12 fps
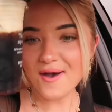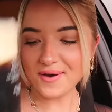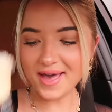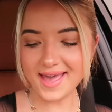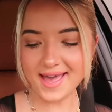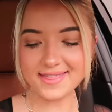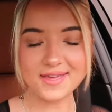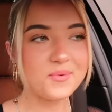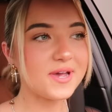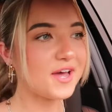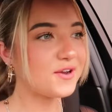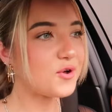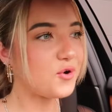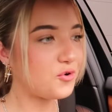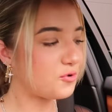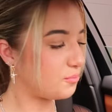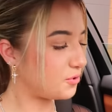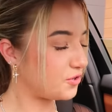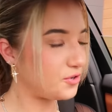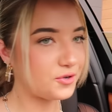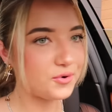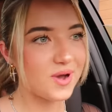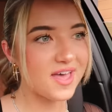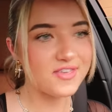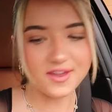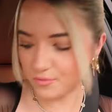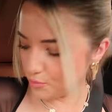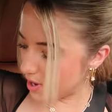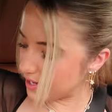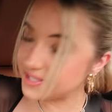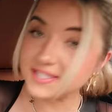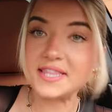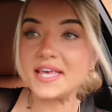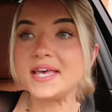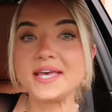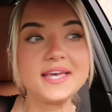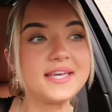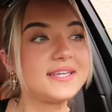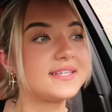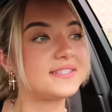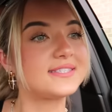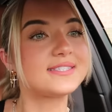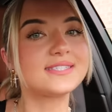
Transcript: Okay, I think we got a cold brew. And then what is this?